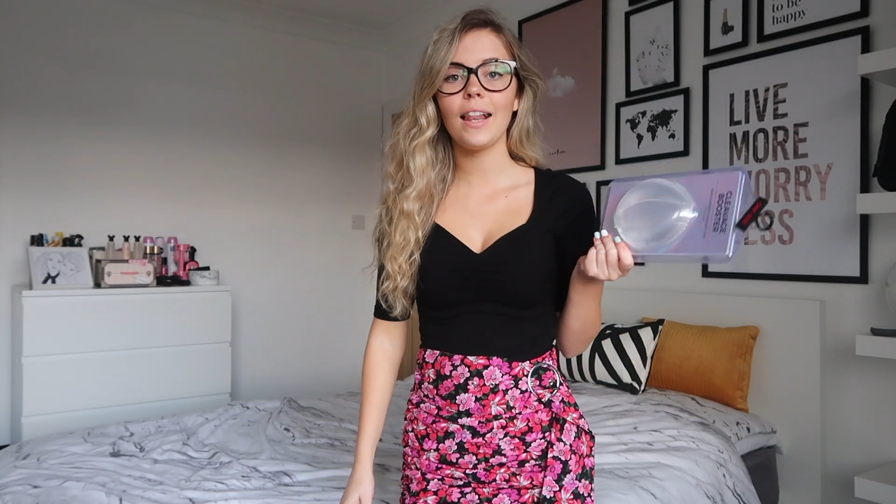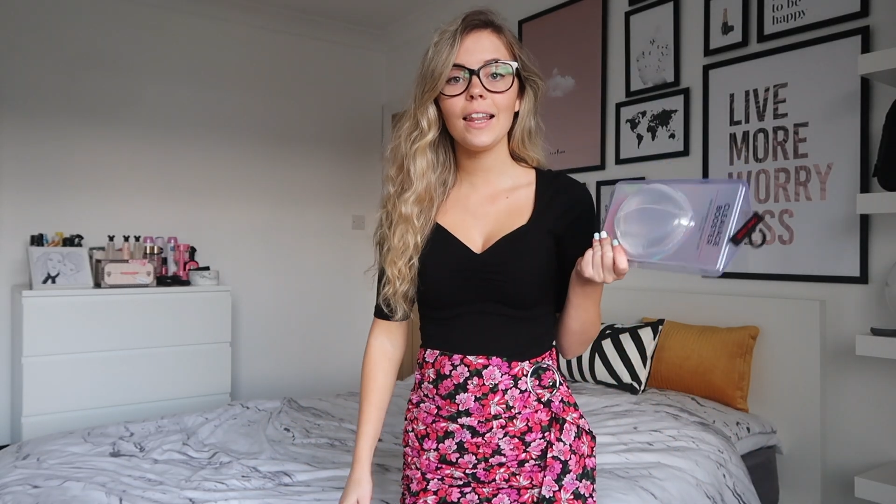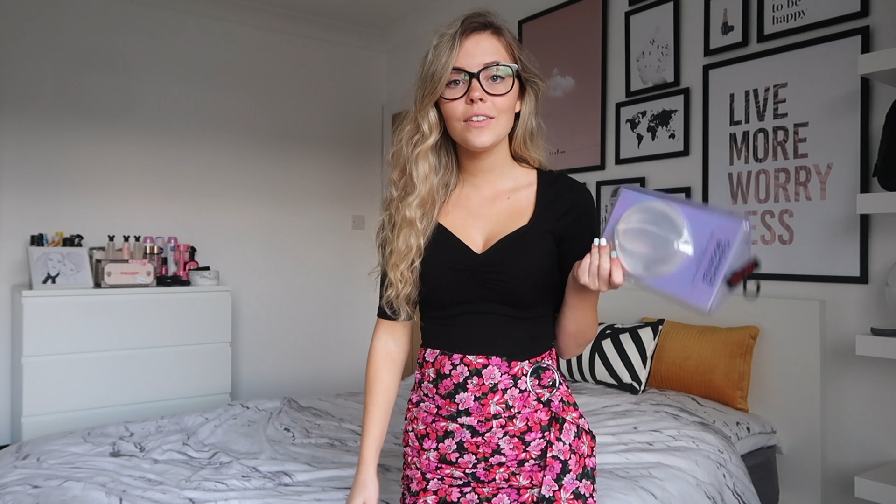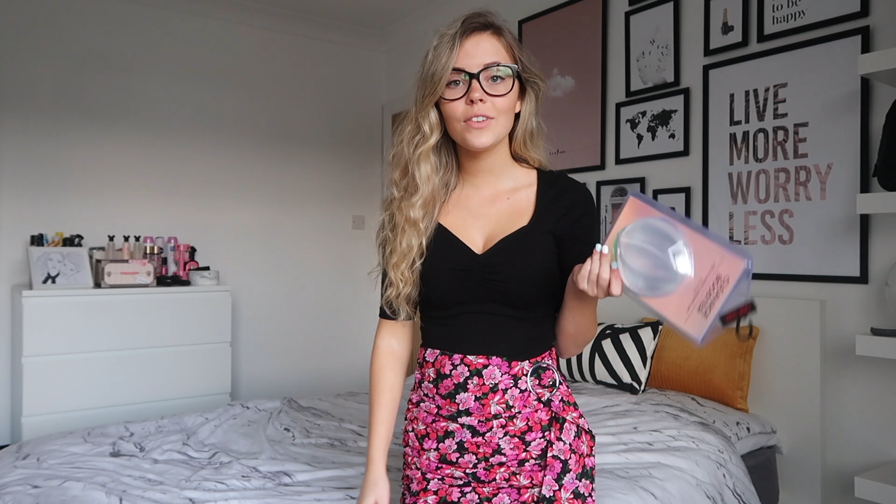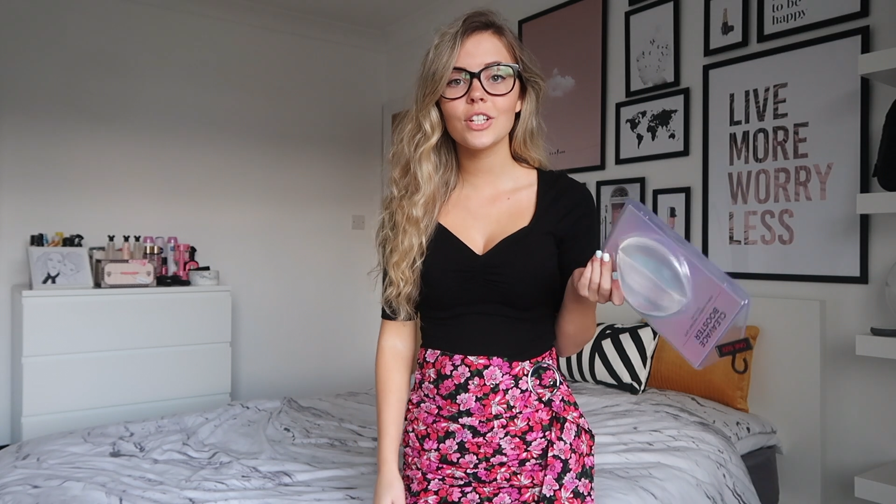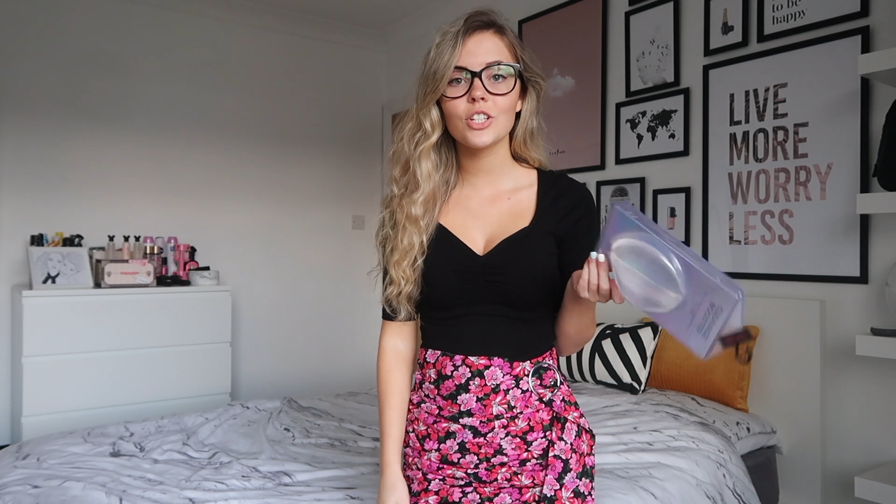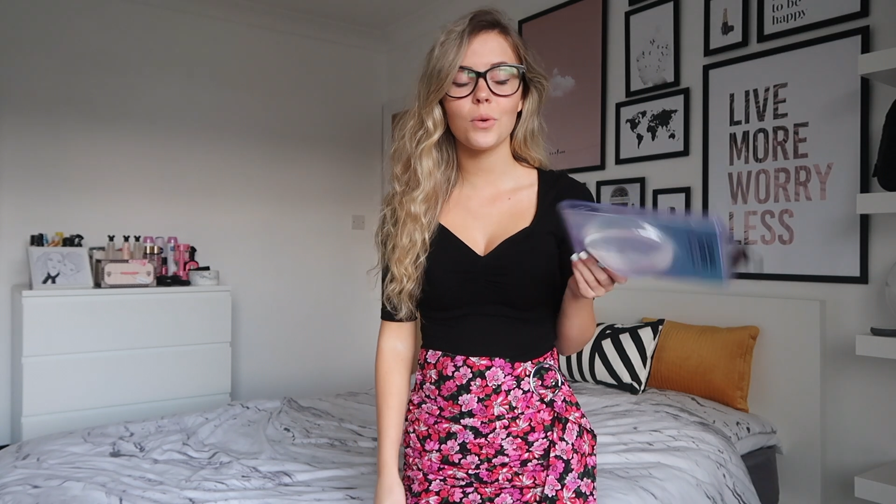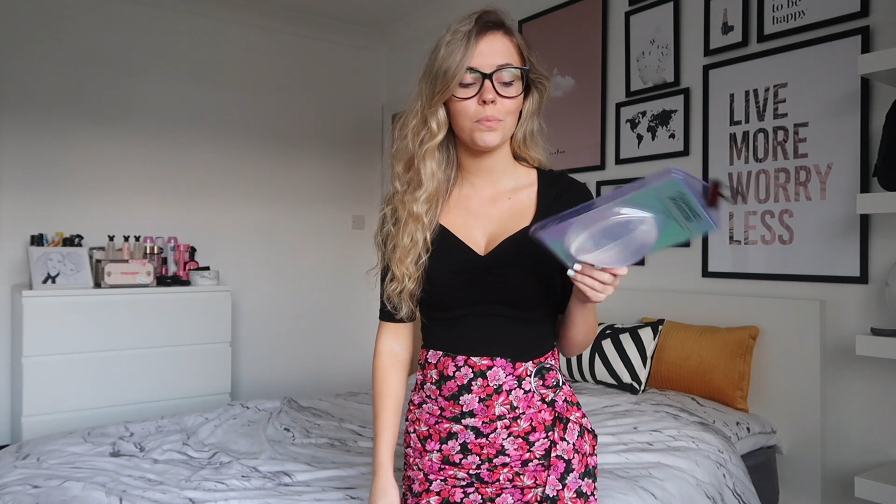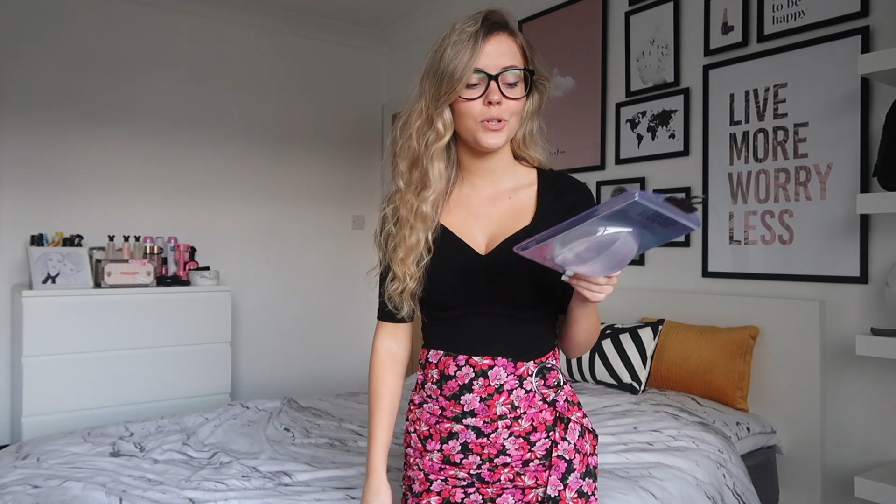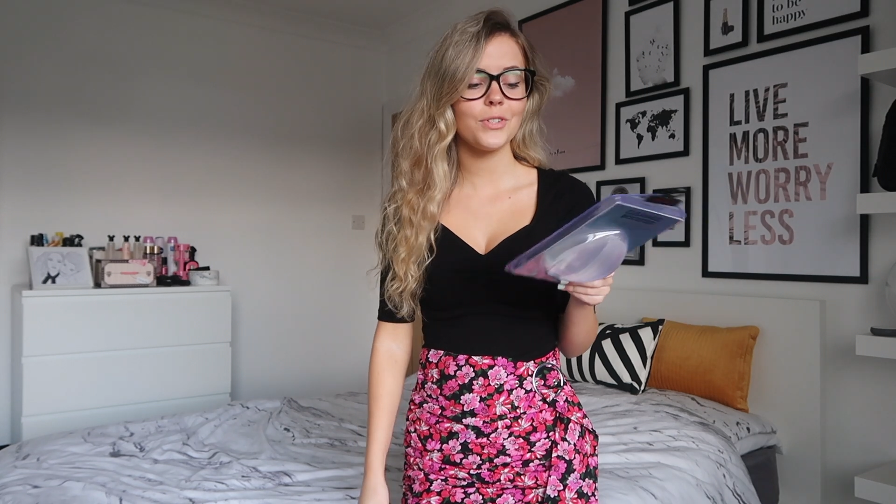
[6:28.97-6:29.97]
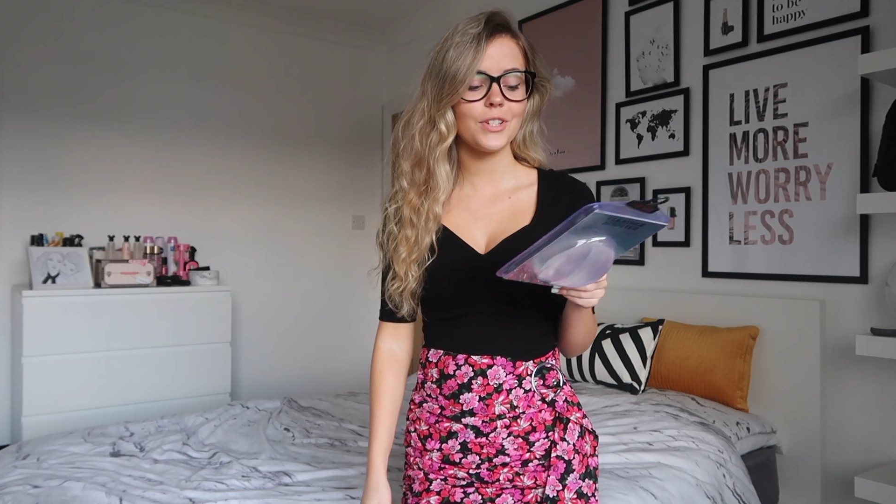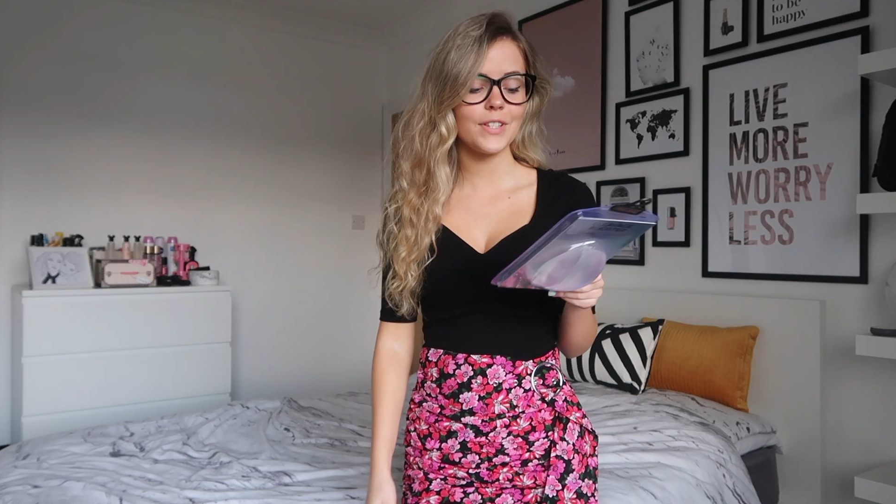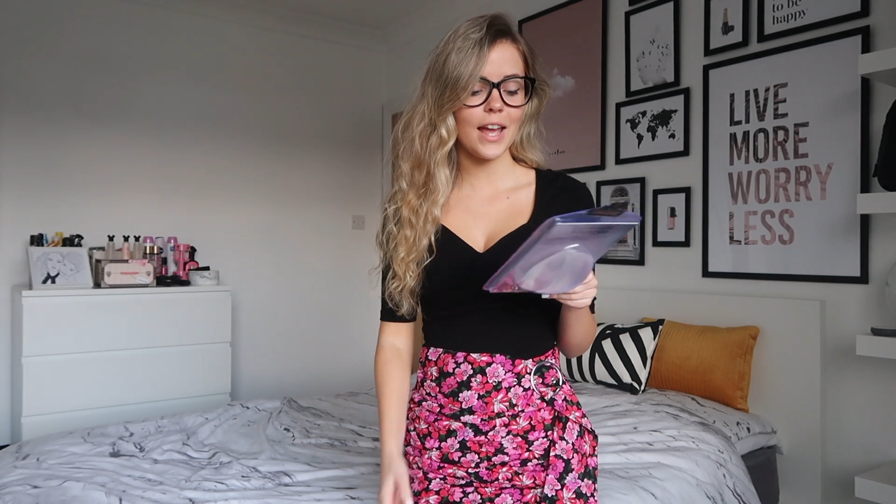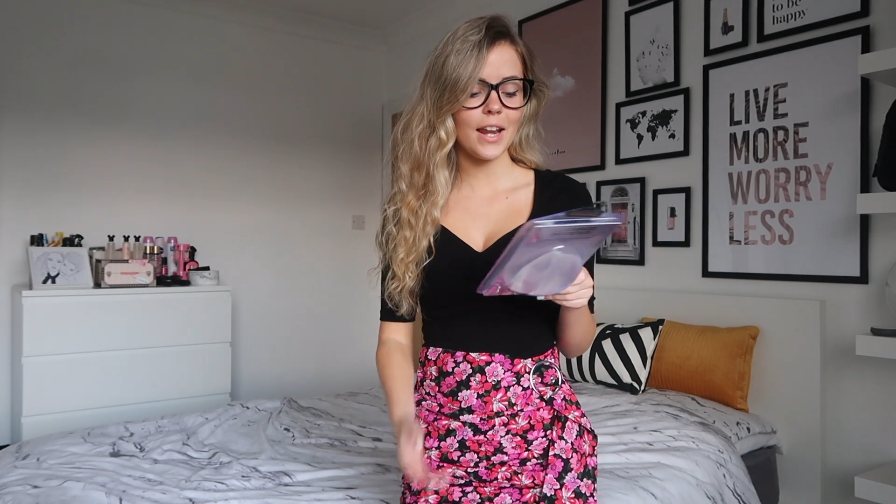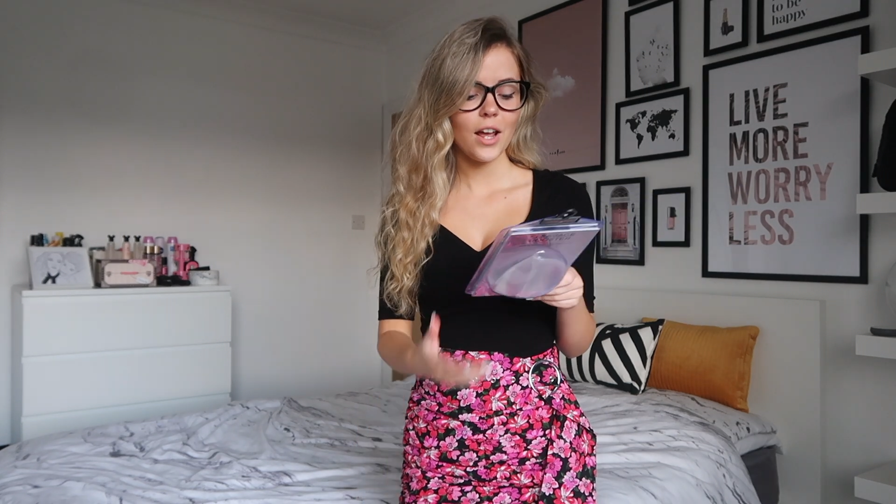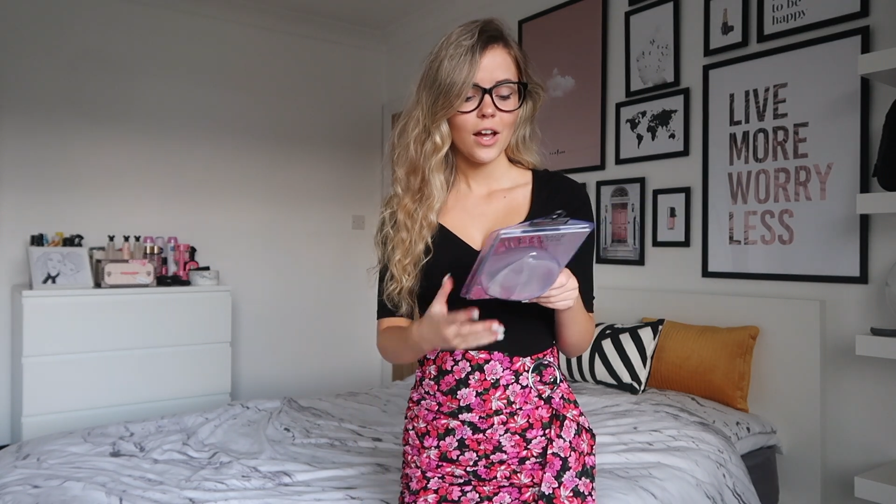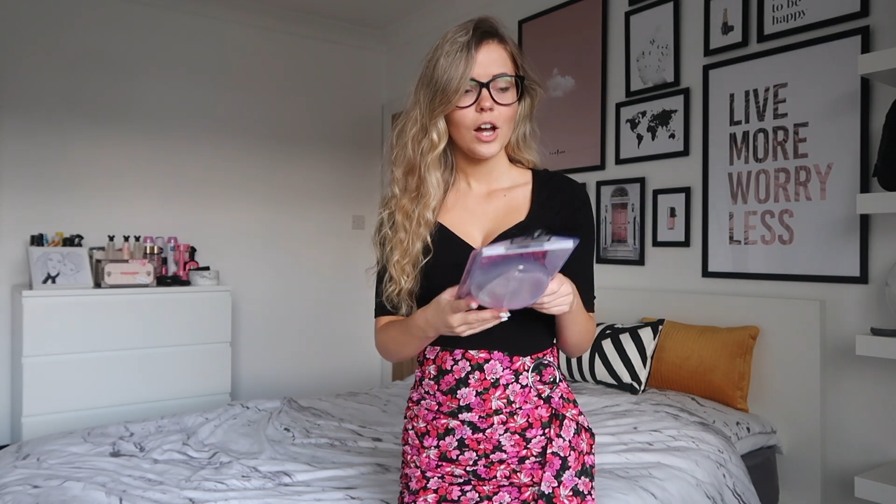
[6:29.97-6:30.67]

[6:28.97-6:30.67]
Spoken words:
cleavage boosters in.